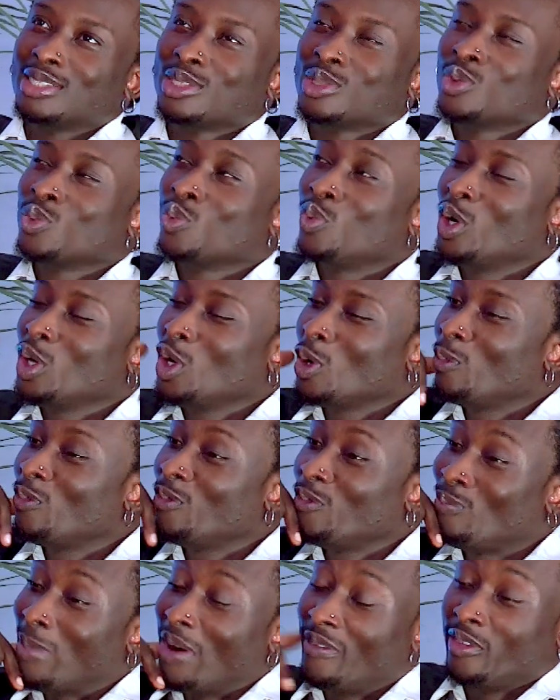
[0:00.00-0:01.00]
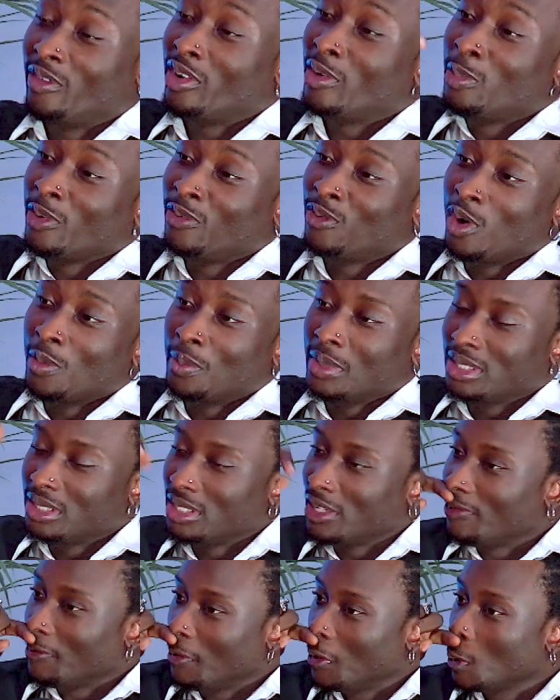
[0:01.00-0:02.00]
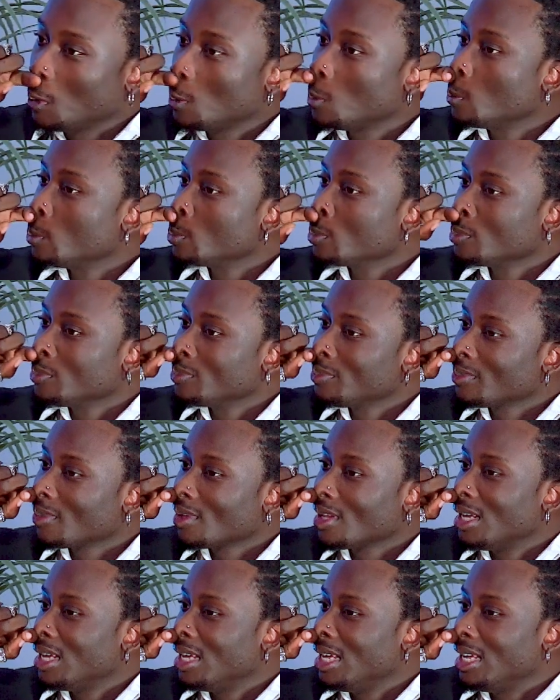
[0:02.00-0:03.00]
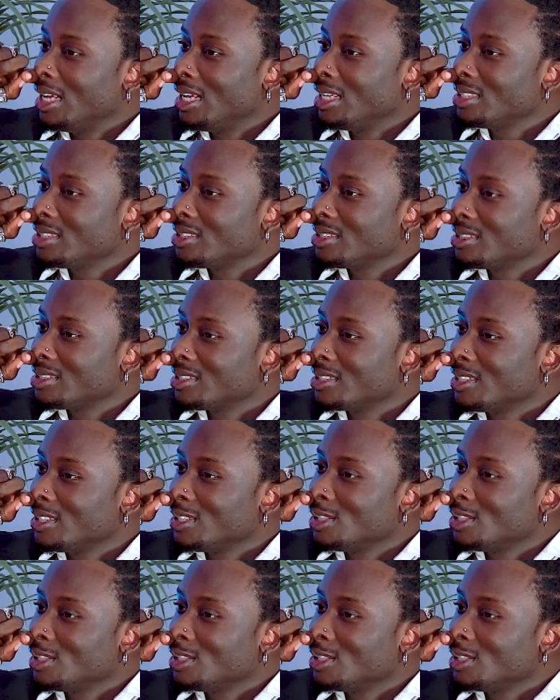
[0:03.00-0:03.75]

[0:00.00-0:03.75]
what my favorite performance of you is?